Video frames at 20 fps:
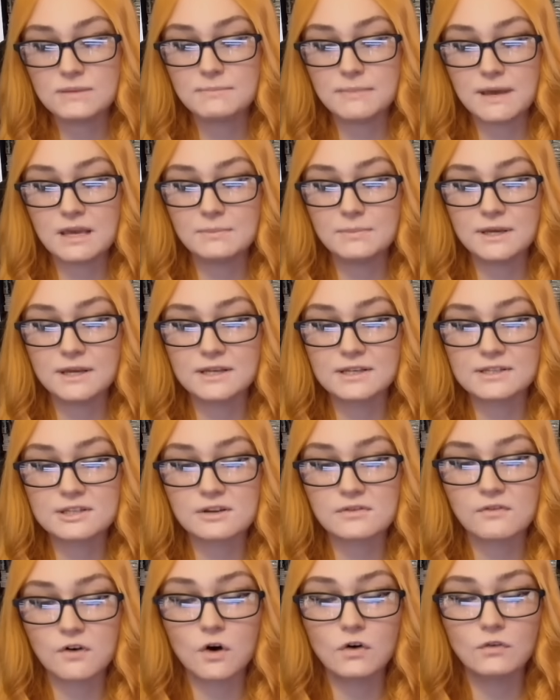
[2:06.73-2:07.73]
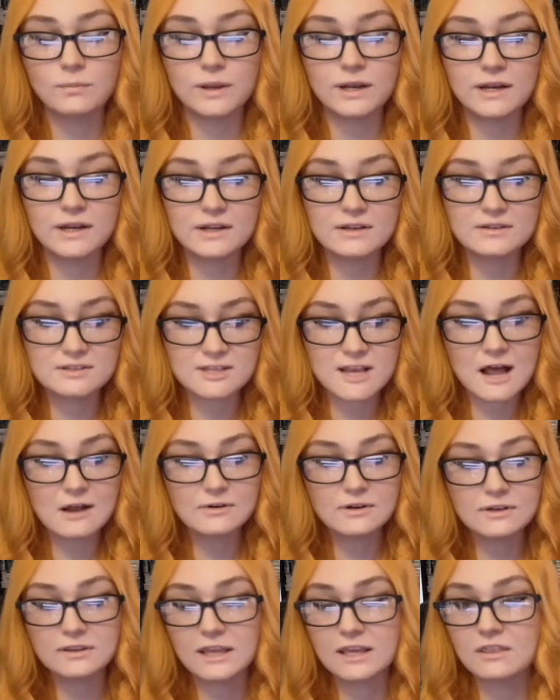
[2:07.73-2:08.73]
Baby Inc.'s involvement, and it
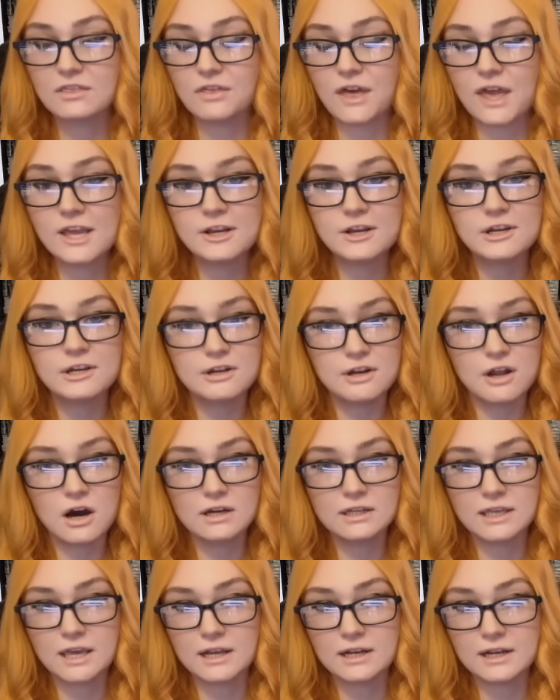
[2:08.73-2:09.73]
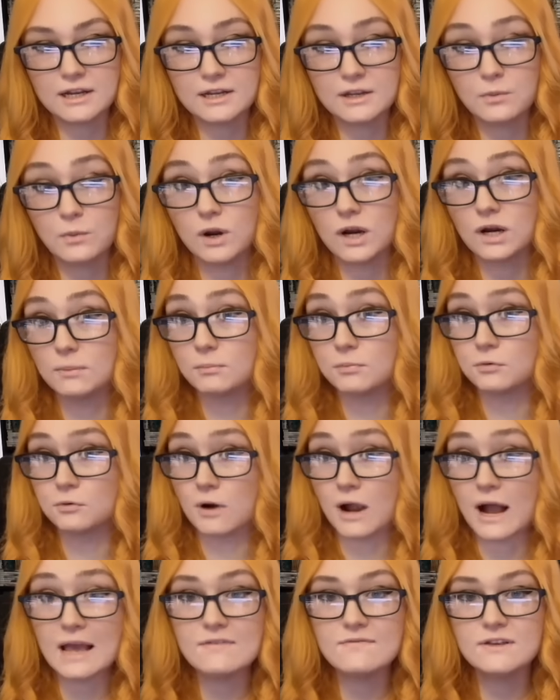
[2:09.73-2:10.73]
sounded like they could not get anywhere
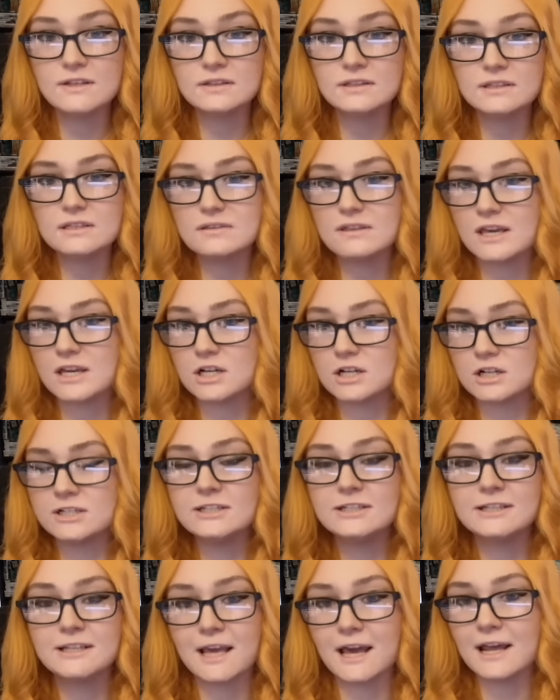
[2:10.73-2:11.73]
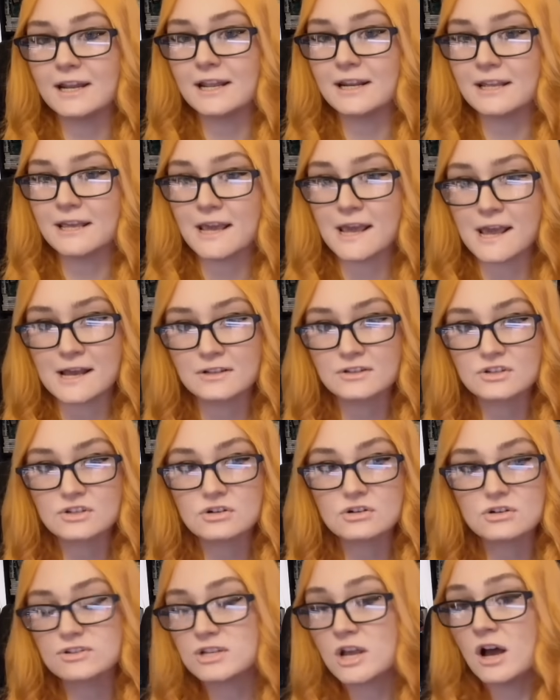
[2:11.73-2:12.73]
privately. They couldn't get any
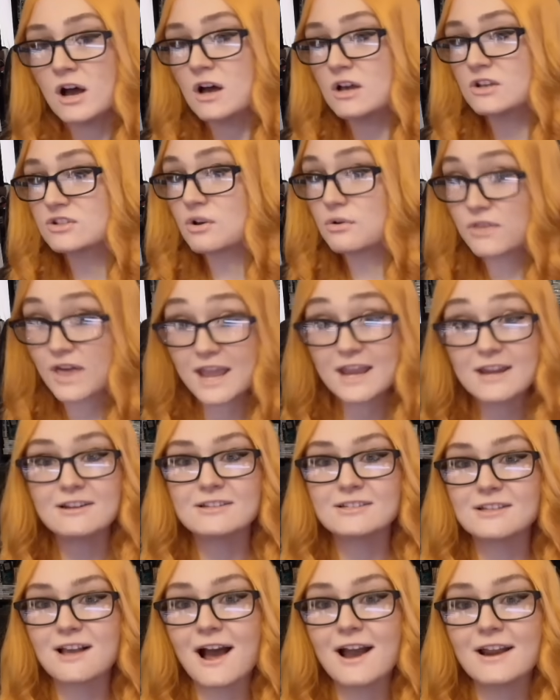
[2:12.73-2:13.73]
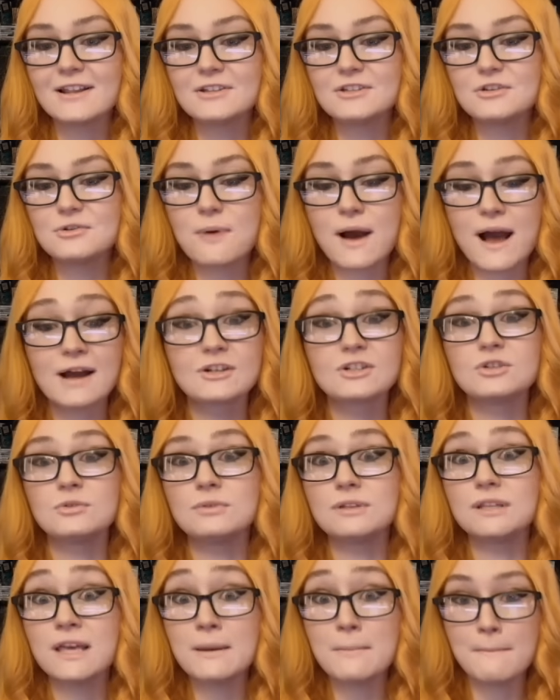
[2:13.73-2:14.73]
answers, so they decided to
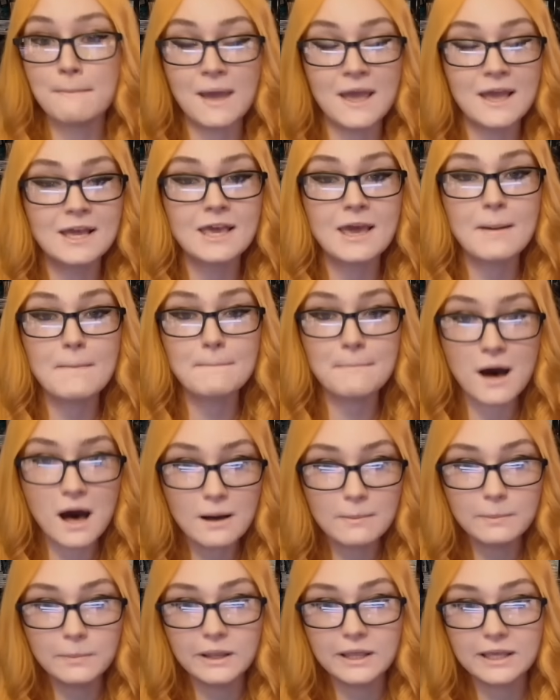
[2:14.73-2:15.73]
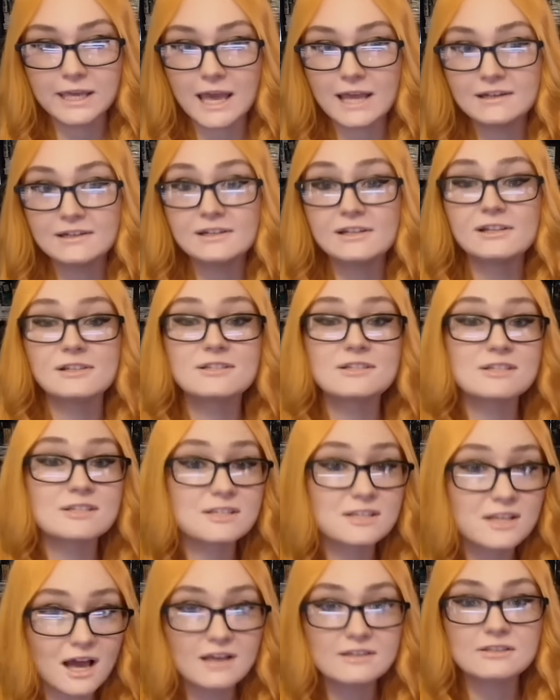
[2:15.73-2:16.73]
actually make it public and
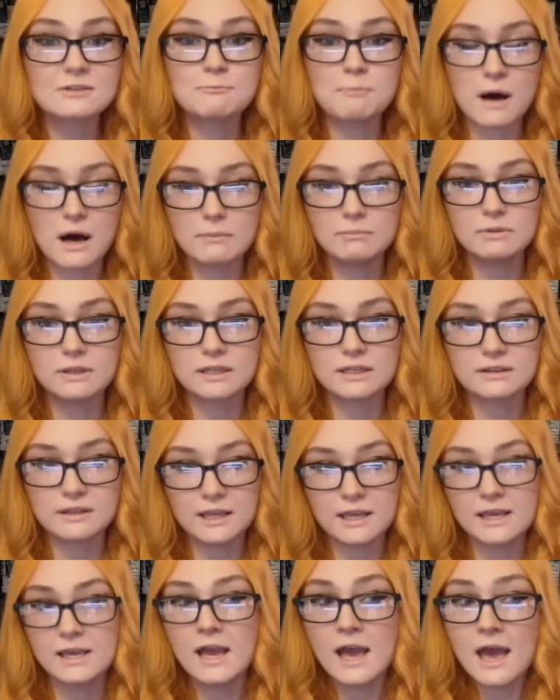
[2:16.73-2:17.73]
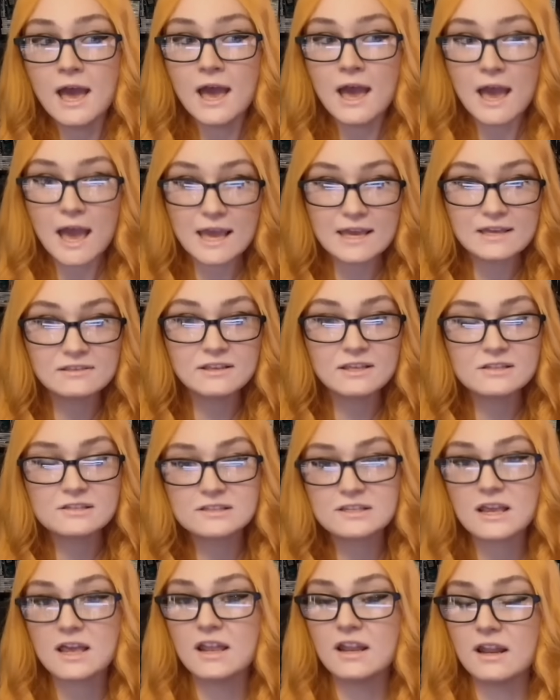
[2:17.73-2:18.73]
discuss publicly hey,
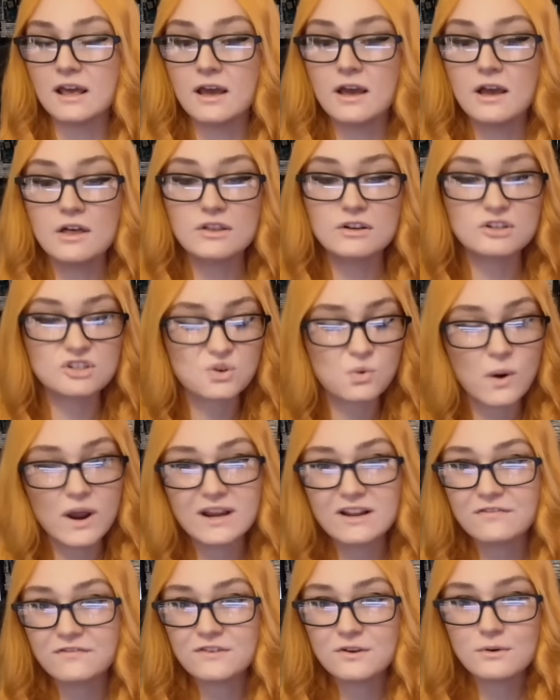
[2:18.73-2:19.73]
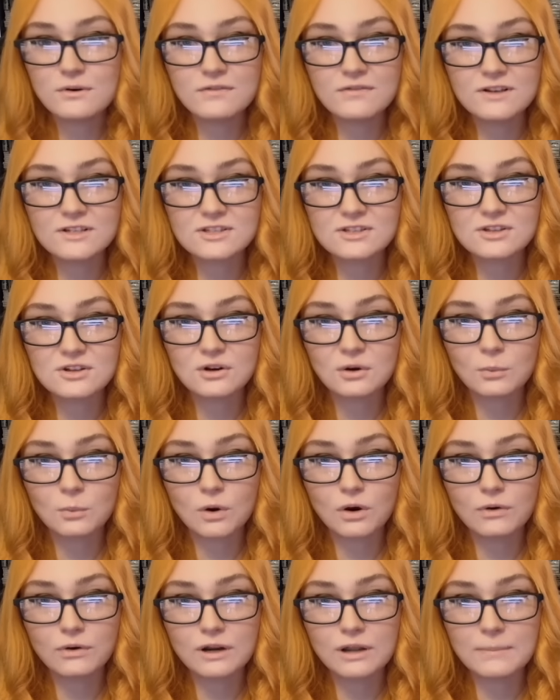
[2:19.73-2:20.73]
listen, there's quite a few of us that are
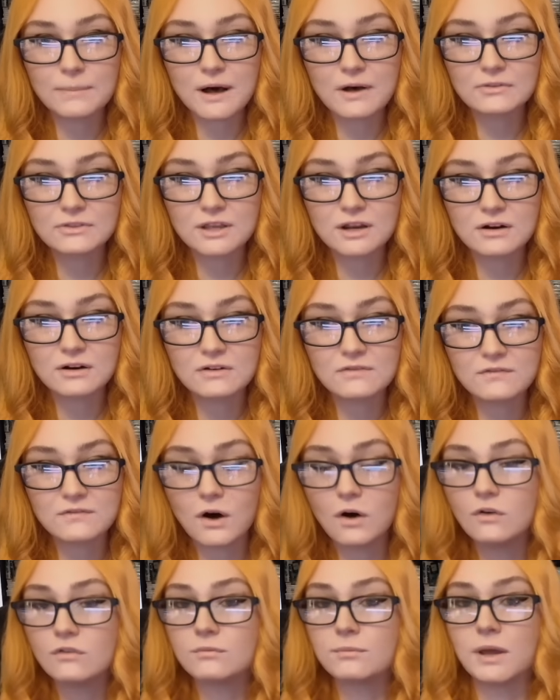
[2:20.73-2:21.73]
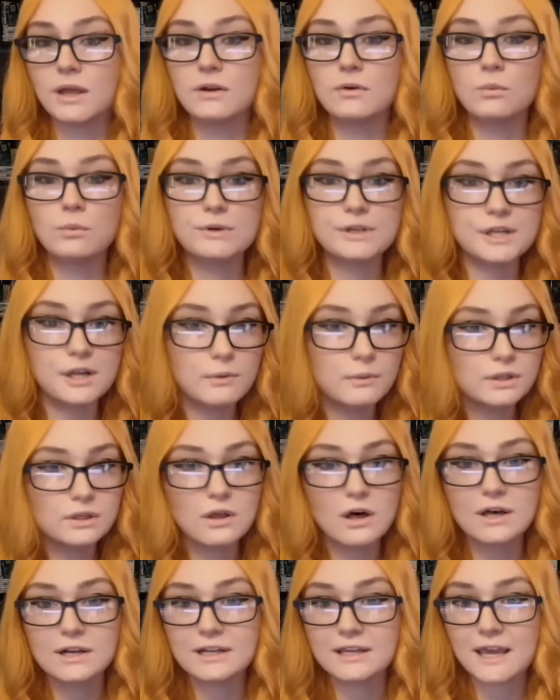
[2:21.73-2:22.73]
worried about their involvement. We know a
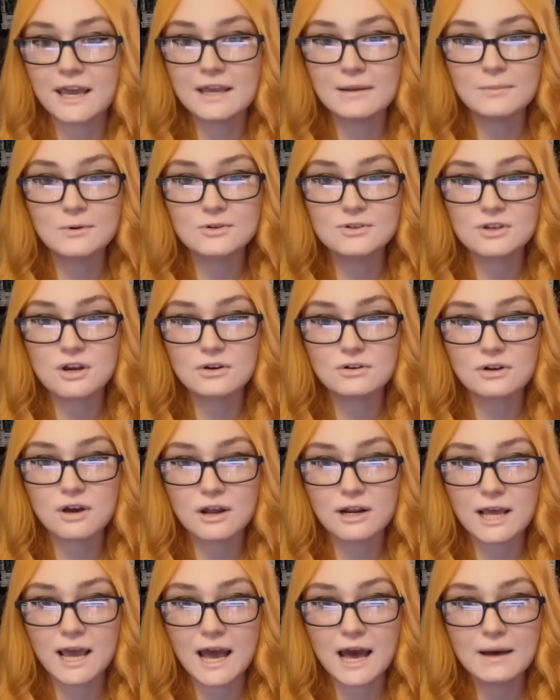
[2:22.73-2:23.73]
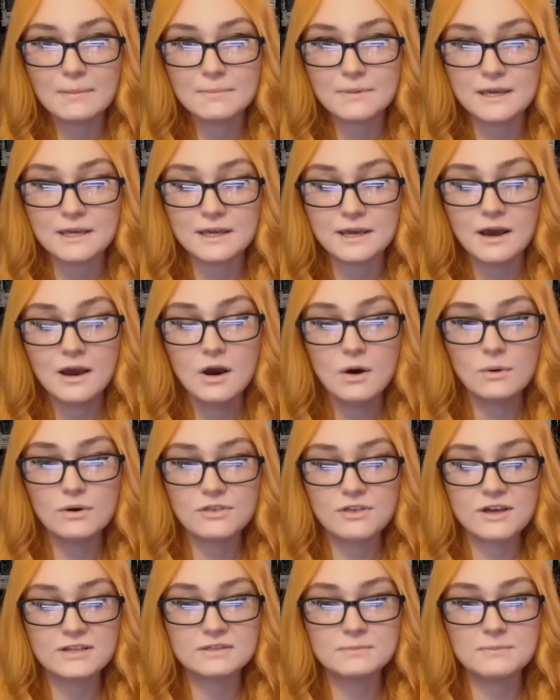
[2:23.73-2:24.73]
lot of gamers are not happy with
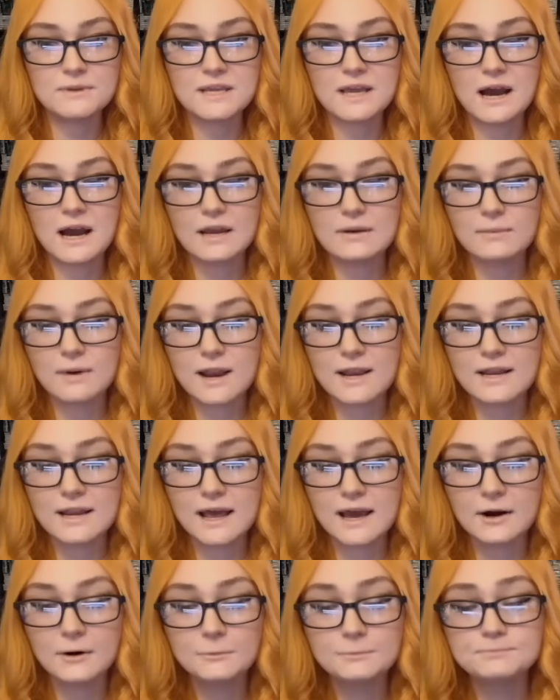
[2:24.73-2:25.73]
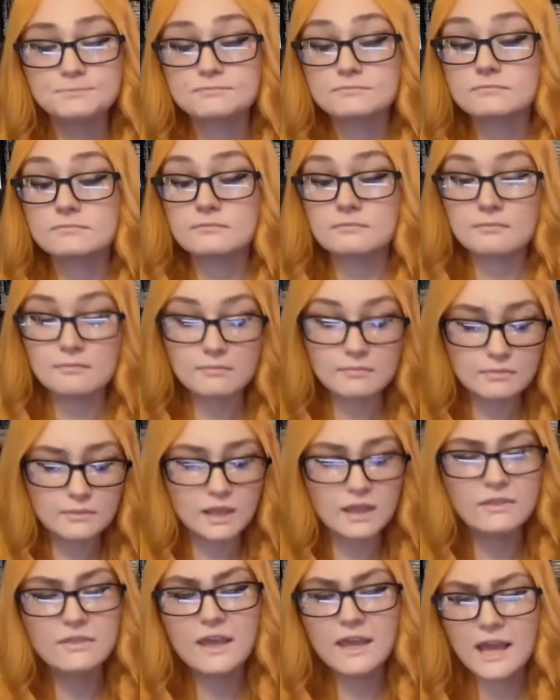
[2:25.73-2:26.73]
SBI right now
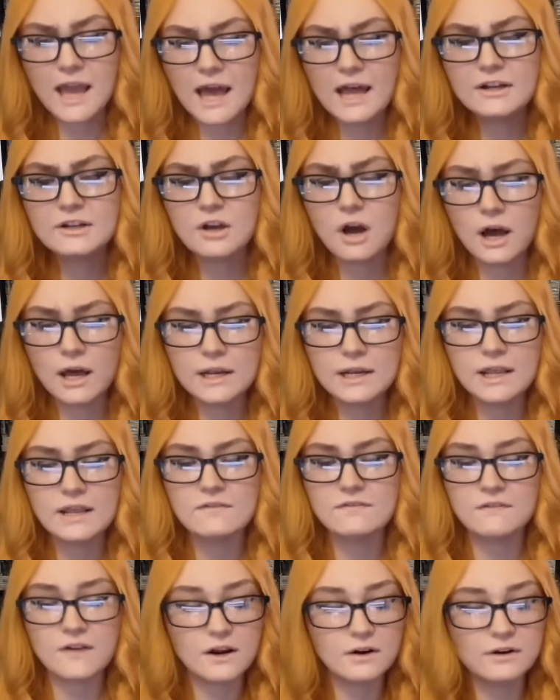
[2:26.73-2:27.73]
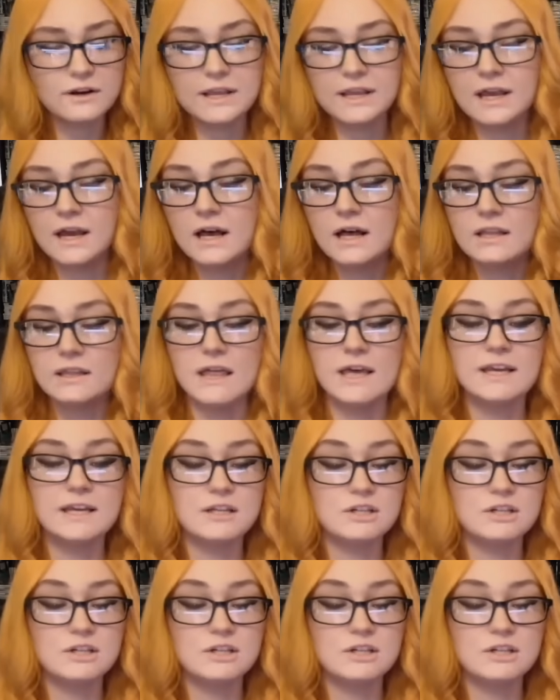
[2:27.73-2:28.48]
and they had gotten a very like